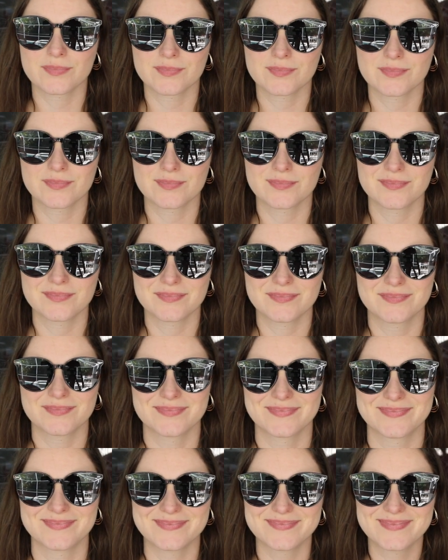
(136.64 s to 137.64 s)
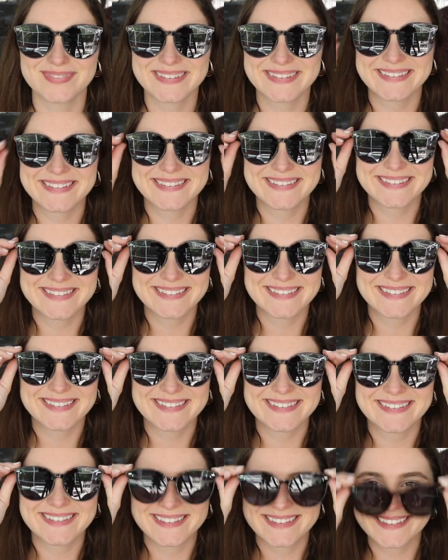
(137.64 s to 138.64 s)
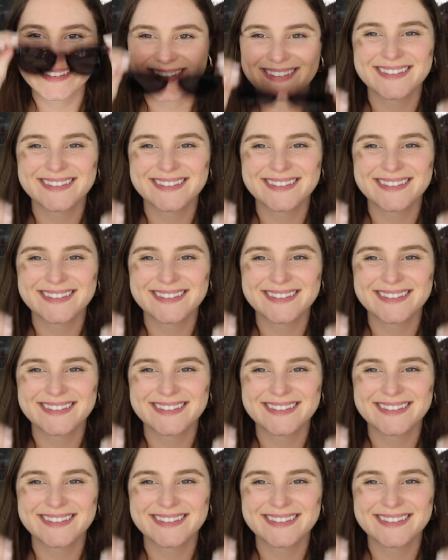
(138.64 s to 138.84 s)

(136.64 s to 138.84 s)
(silence)